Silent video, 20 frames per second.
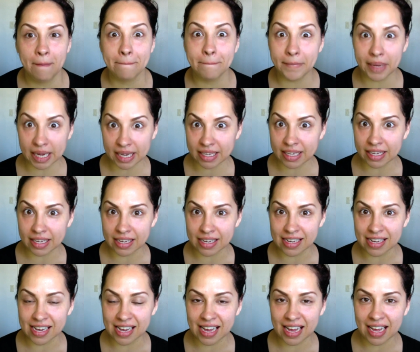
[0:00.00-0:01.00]

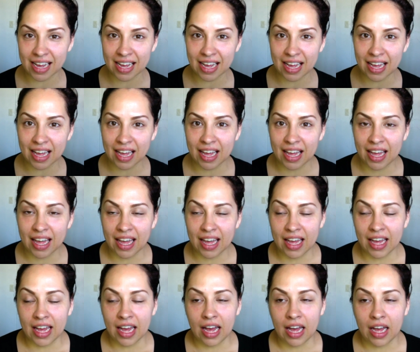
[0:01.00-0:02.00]
baking.
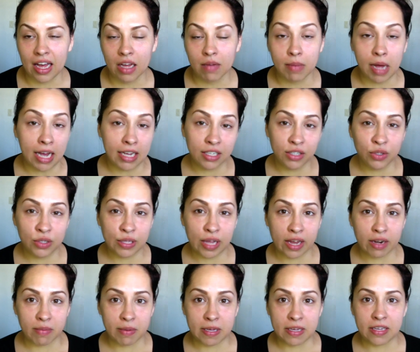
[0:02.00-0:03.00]
I do a
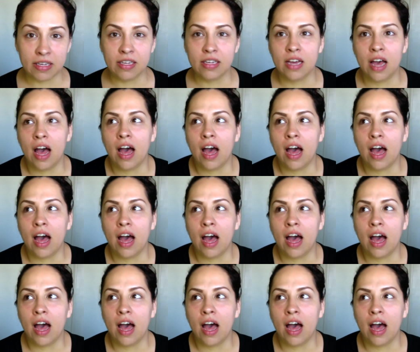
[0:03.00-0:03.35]
lot of baking.